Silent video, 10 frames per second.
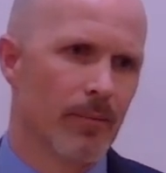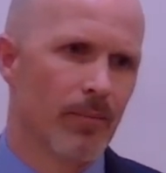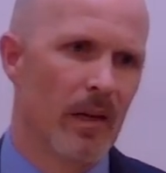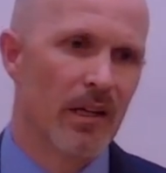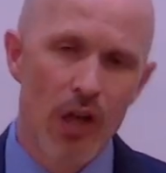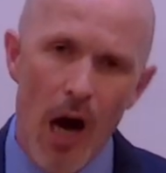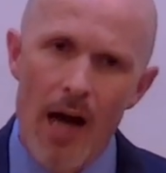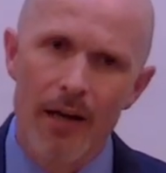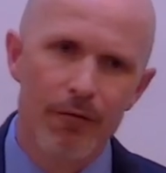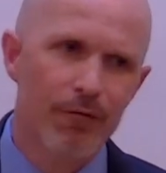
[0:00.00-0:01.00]
Is God
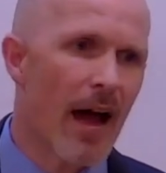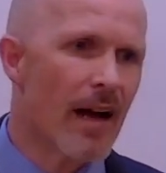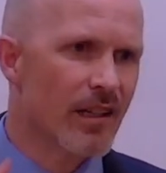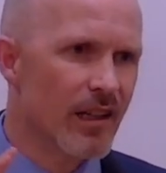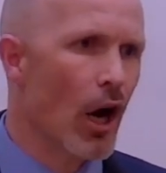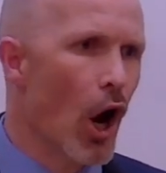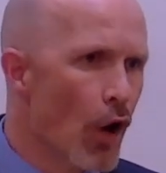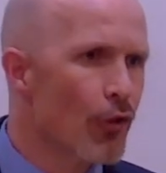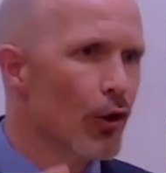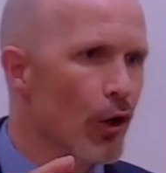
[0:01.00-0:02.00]
in fact the
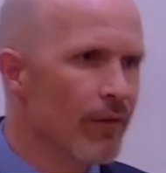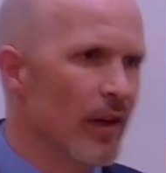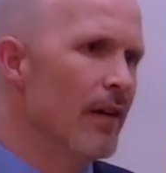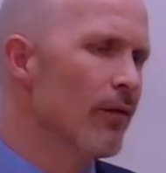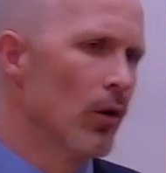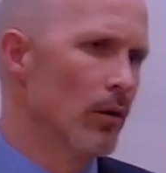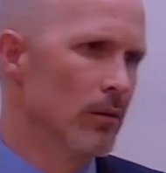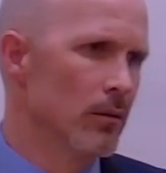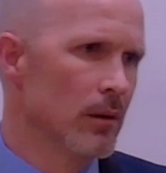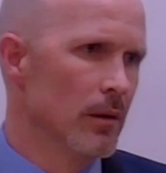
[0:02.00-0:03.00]
author of evil?
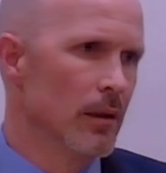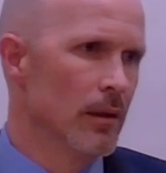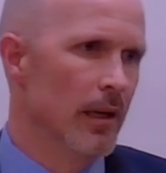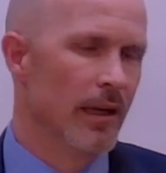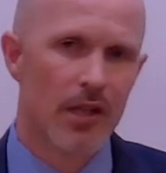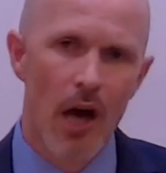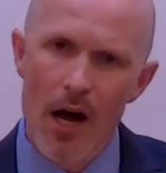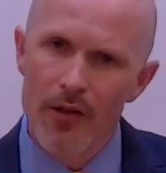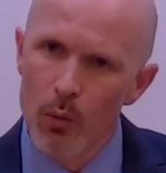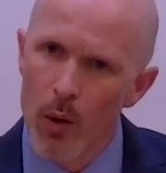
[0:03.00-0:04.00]
Is
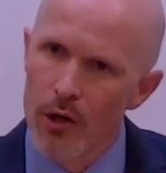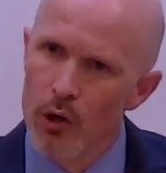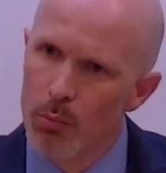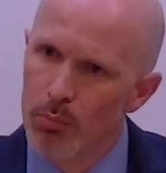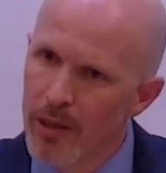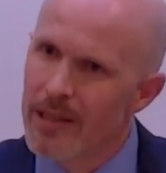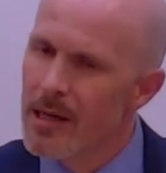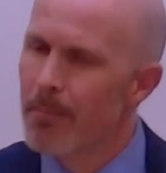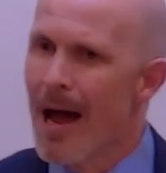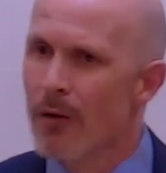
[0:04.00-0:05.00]
God the one who brings
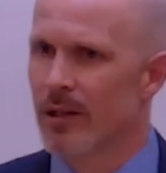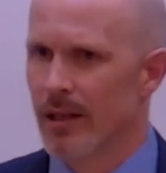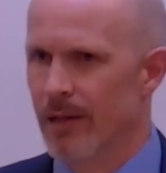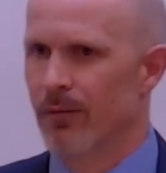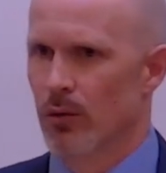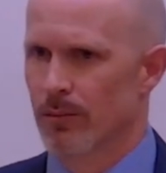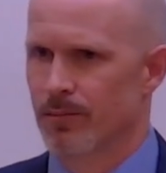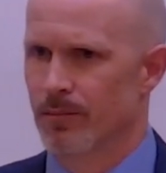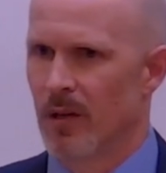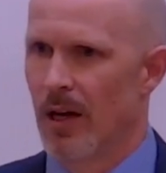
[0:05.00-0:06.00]
about the evil
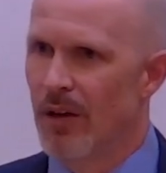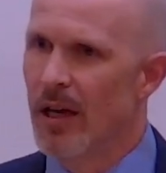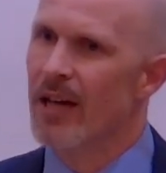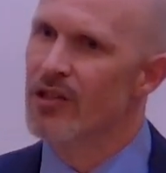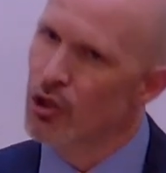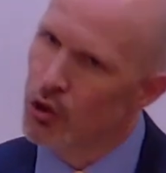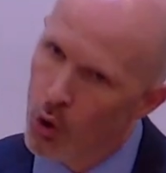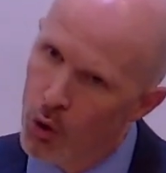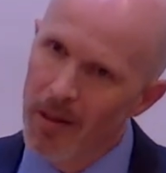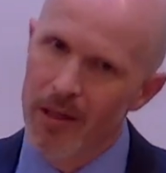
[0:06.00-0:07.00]
if he has
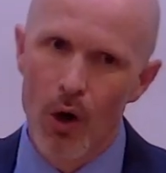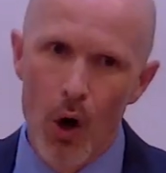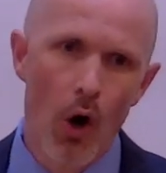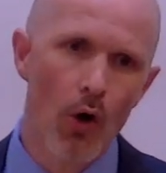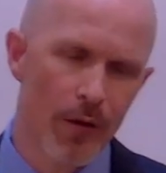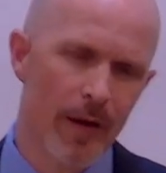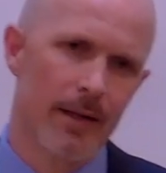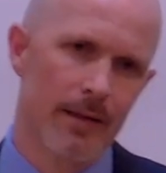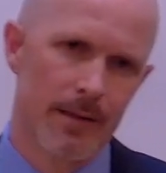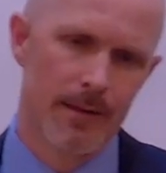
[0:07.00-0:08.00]
determined all
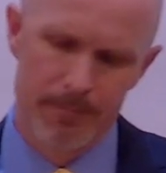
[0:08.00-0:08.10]
things?